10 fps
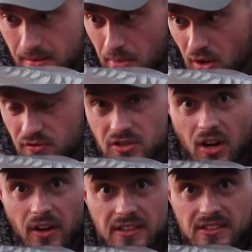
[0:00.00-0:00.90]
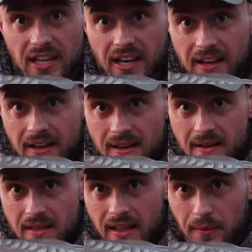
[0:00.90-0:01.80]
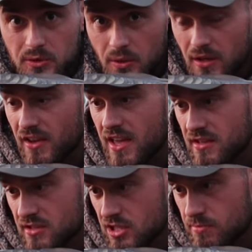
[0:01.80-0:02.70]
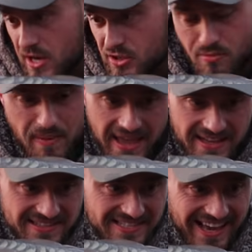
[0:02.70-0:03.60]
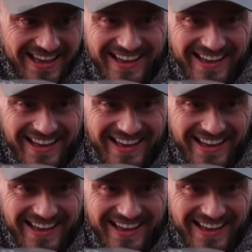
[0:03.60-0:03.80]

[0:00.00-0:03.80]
Both sides. That was one of Ian's special beans.